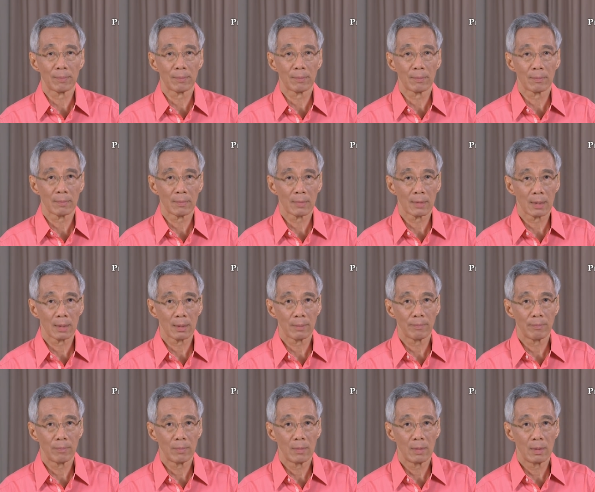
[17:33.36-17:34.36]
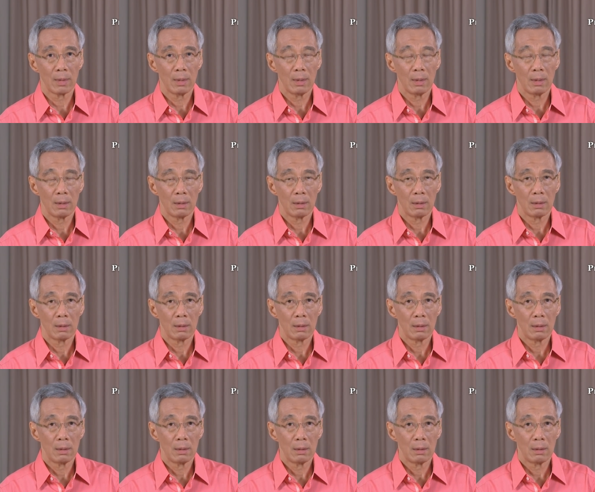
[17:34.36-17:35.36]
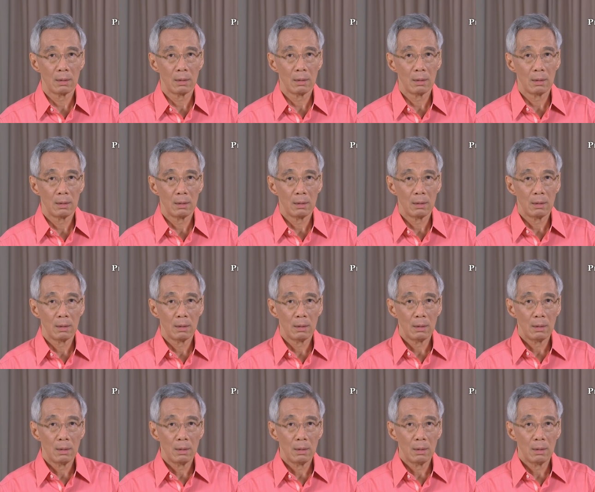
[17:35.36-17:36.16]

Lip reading: (silence)